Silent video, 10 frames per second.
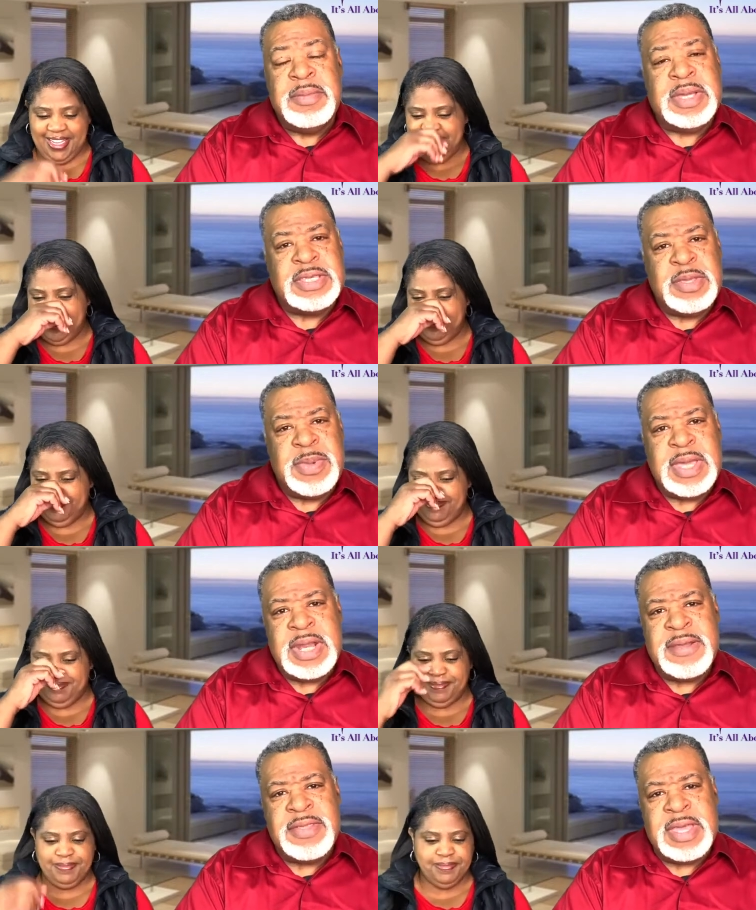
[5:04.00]
Speaker 1: Because the
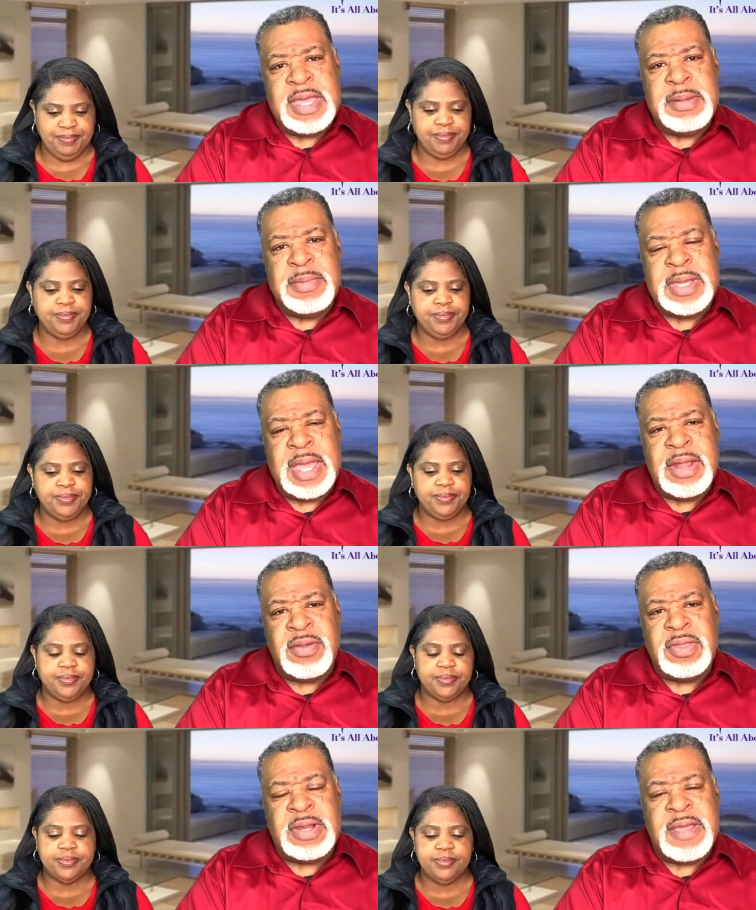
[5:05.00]
beginning of the end began
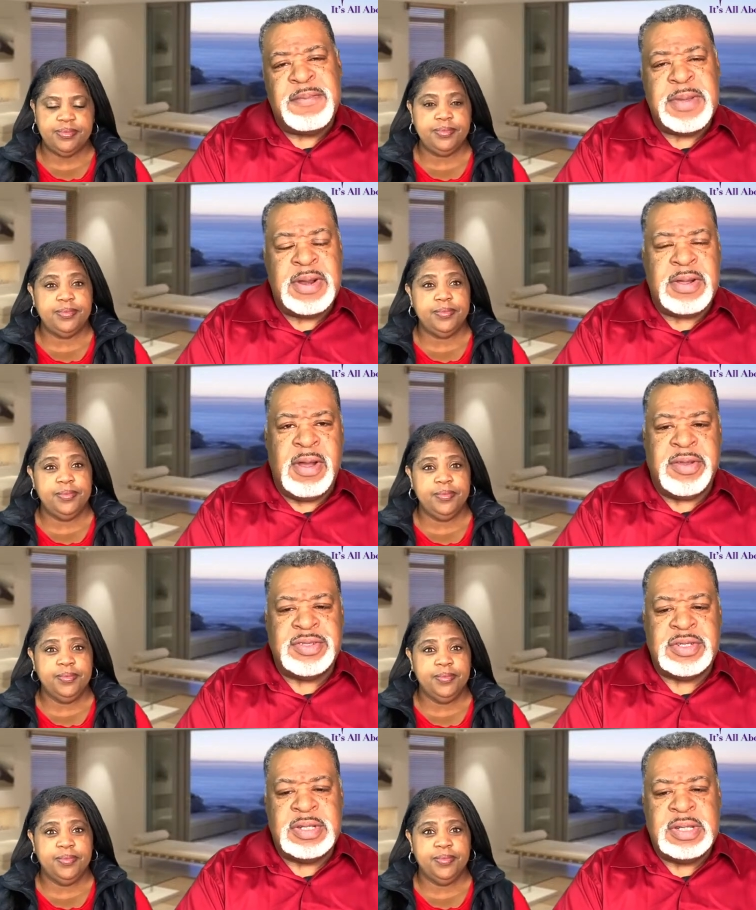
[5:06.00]
on the day of
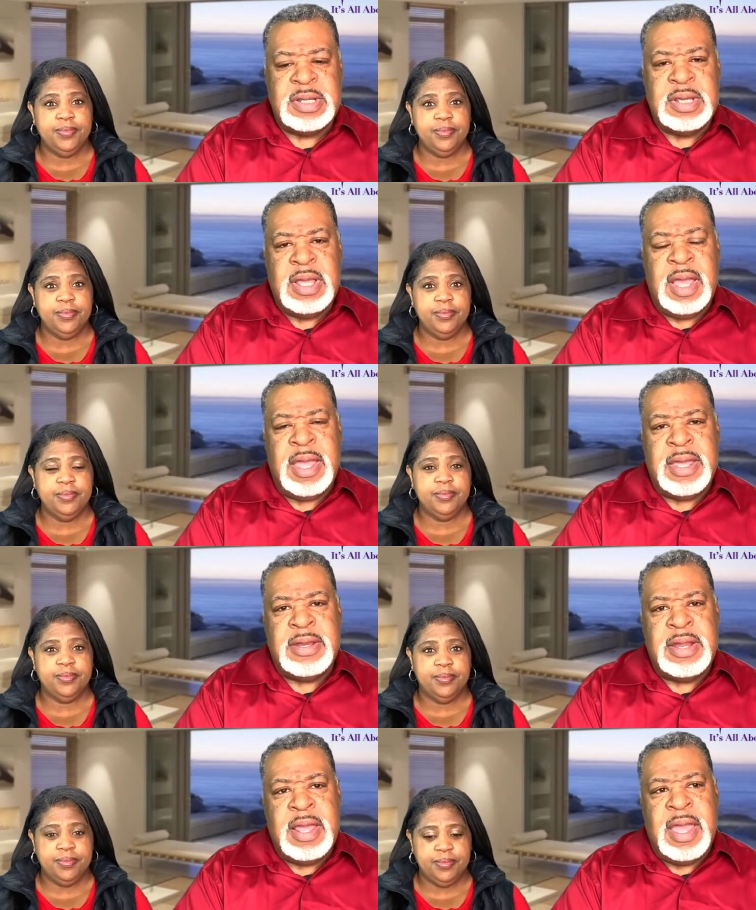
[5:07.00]
Pentecost.
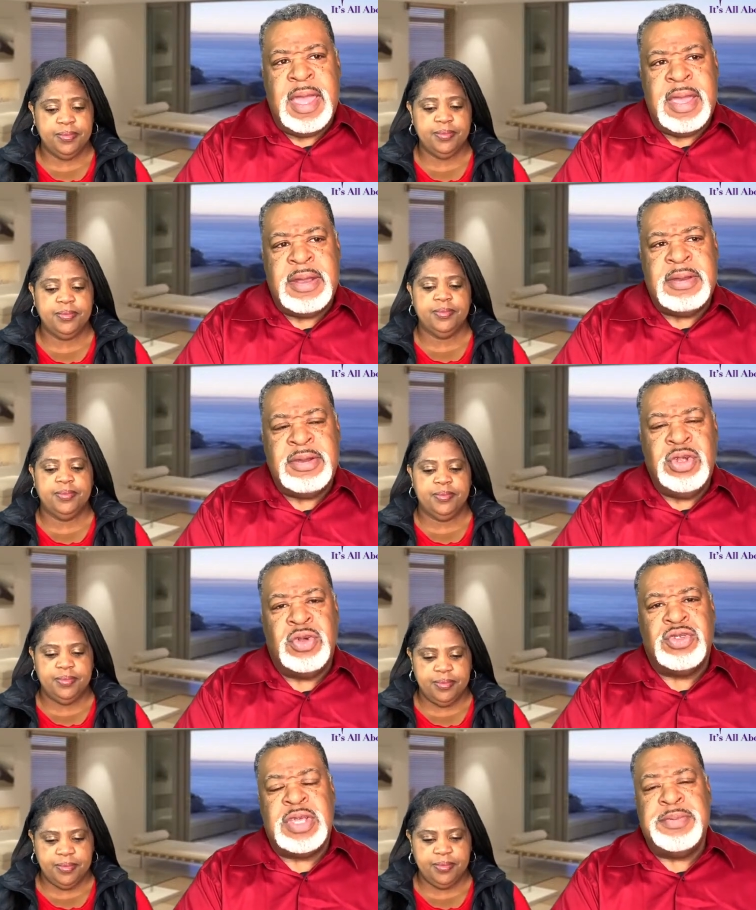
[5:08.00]
And and you
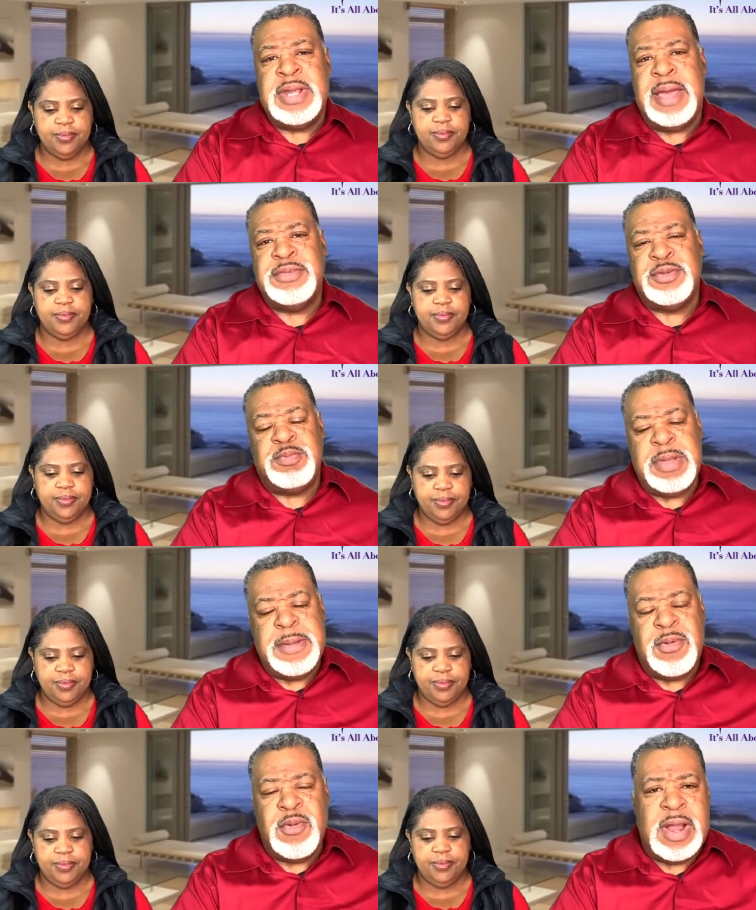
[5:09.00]
know, sometimes
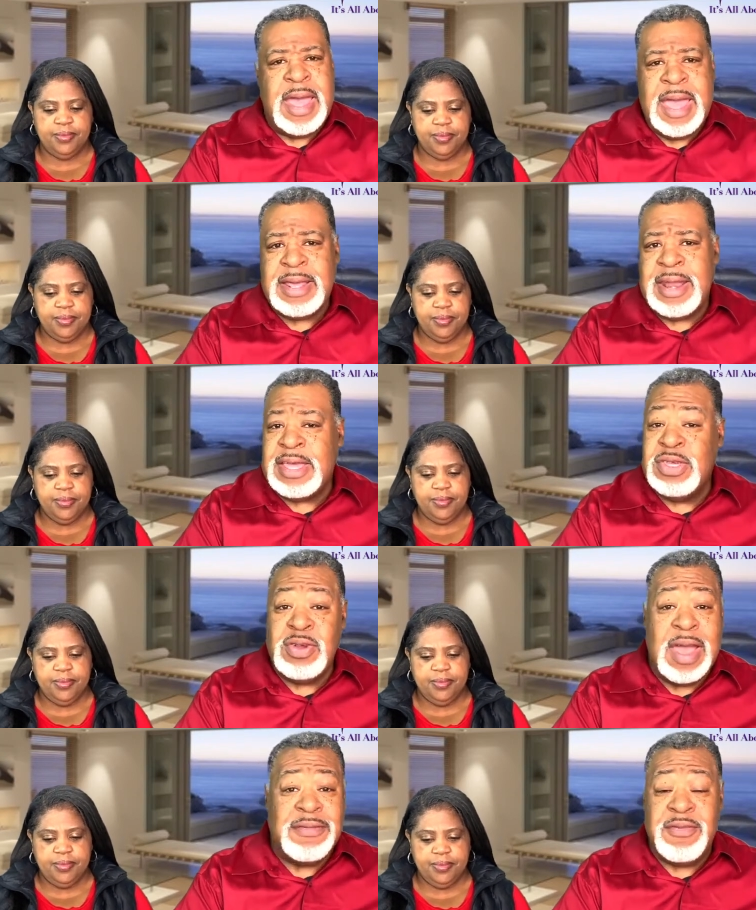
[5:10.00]
people want to act like you
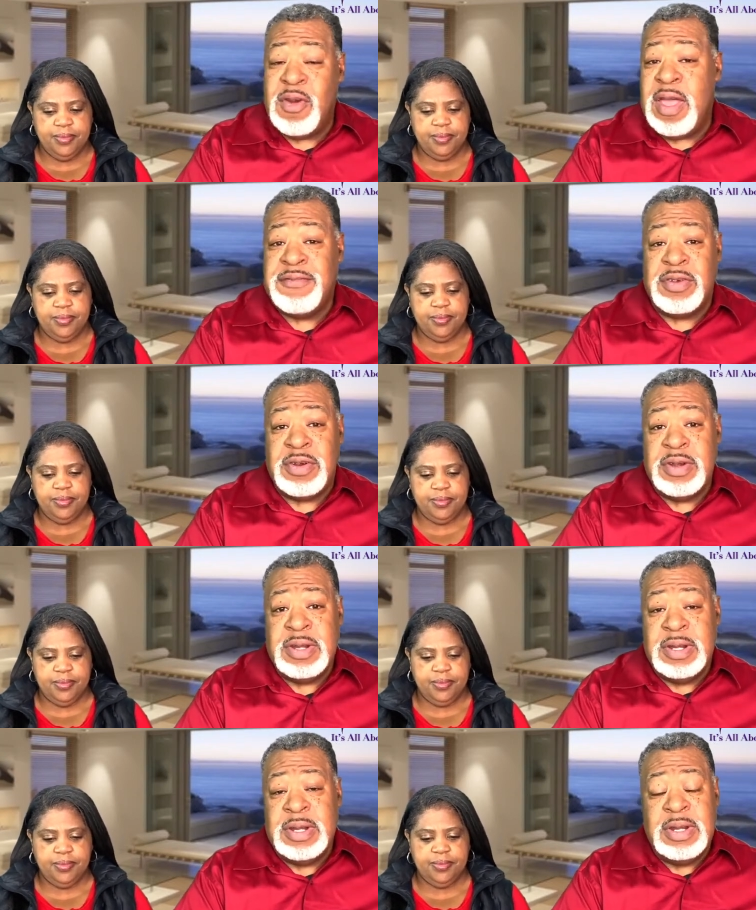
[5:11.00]
got forever.
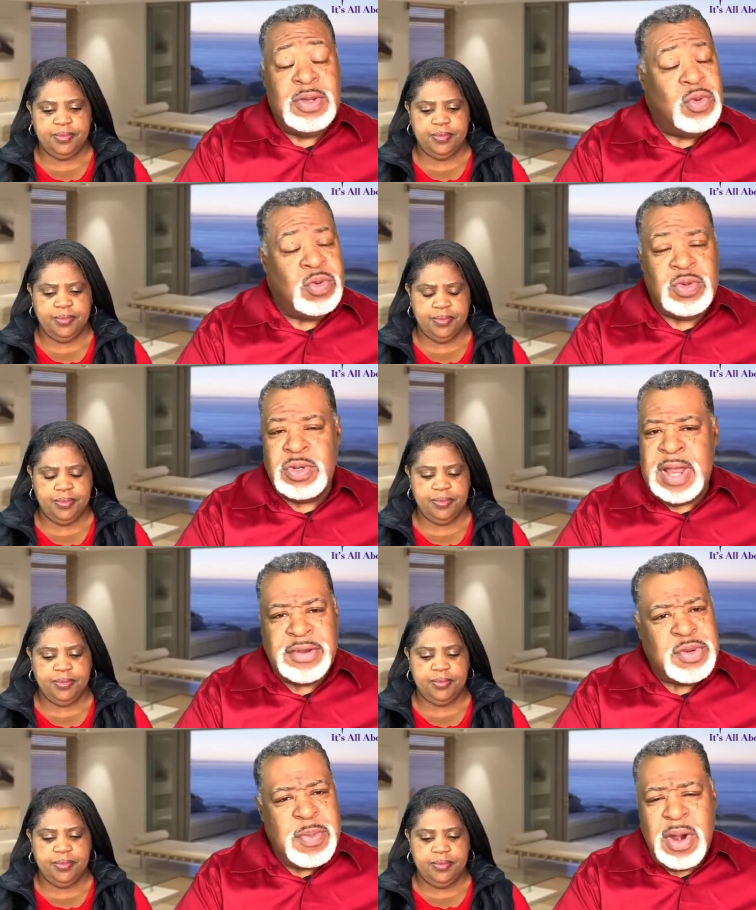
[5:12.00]
Now,
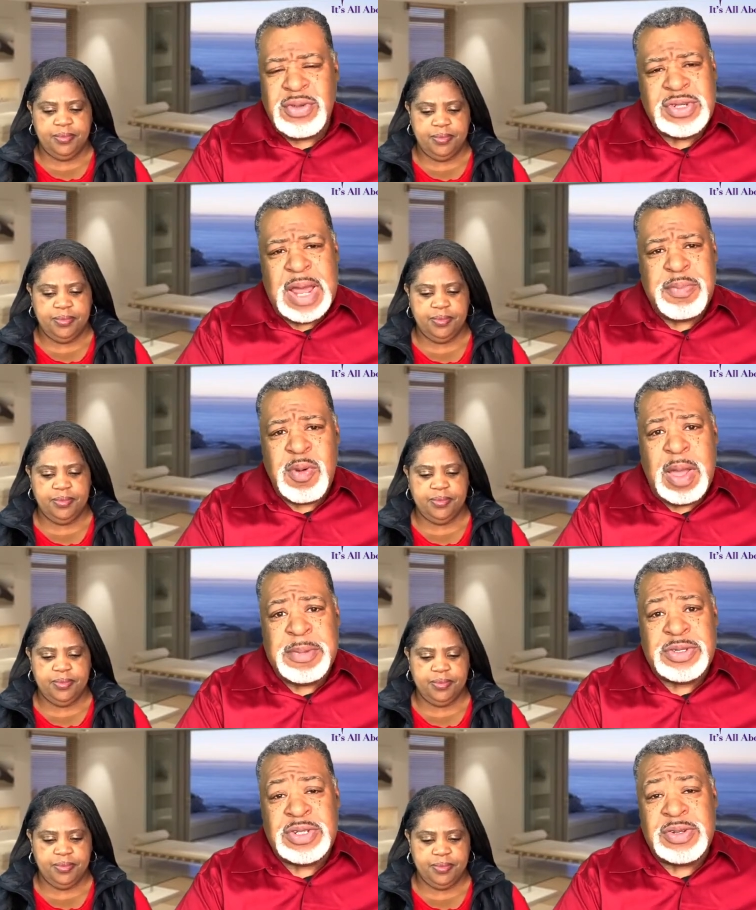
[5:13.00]
tomorrow's not
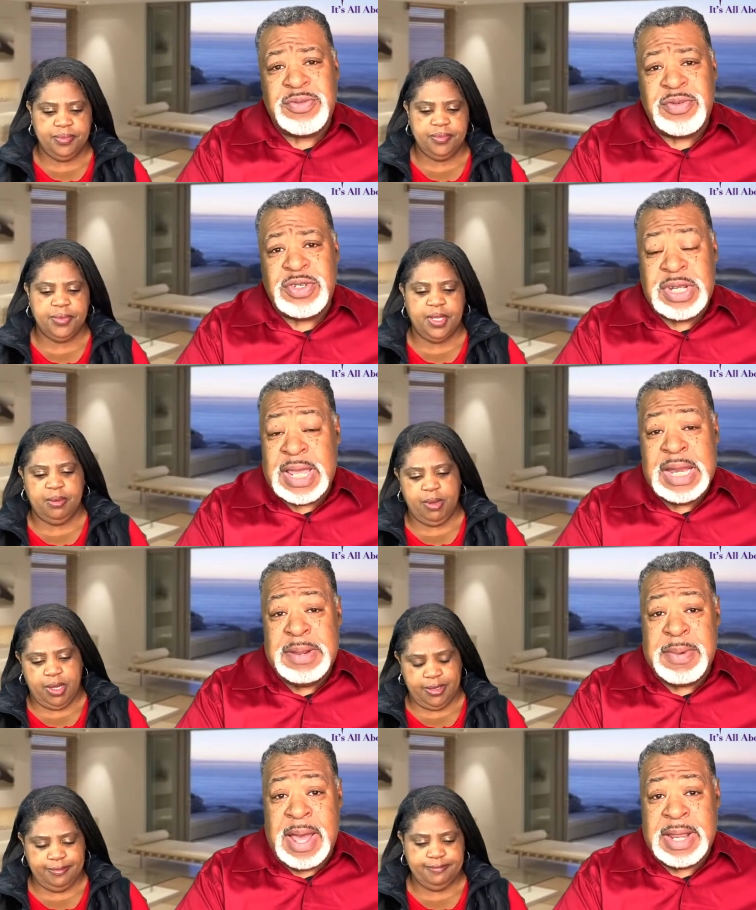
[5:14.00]
promised to yeah. Uh-huh.
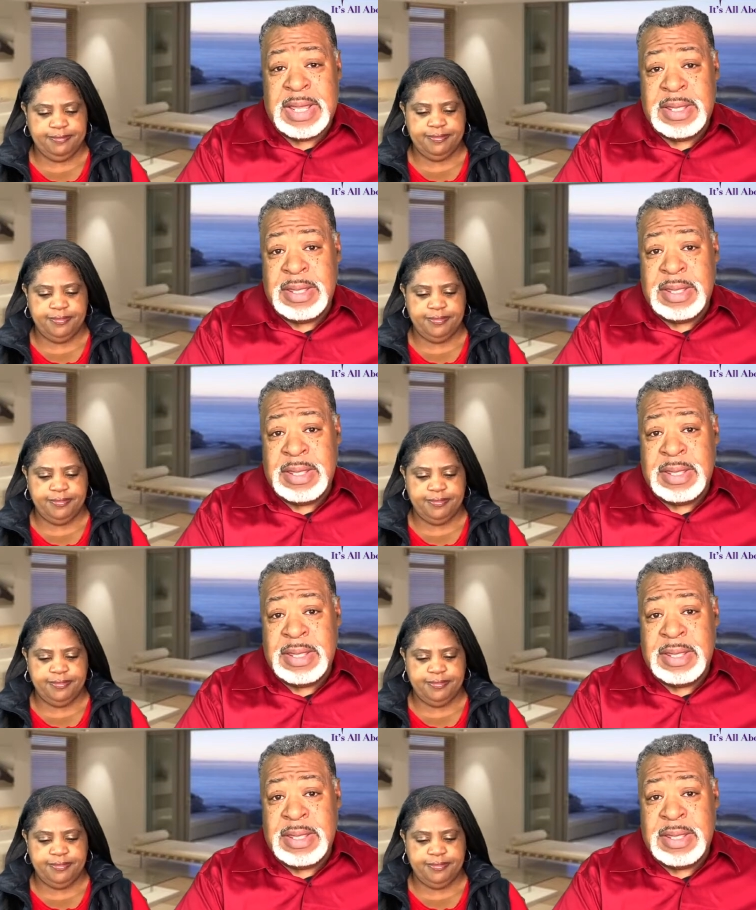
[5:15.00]
anybody.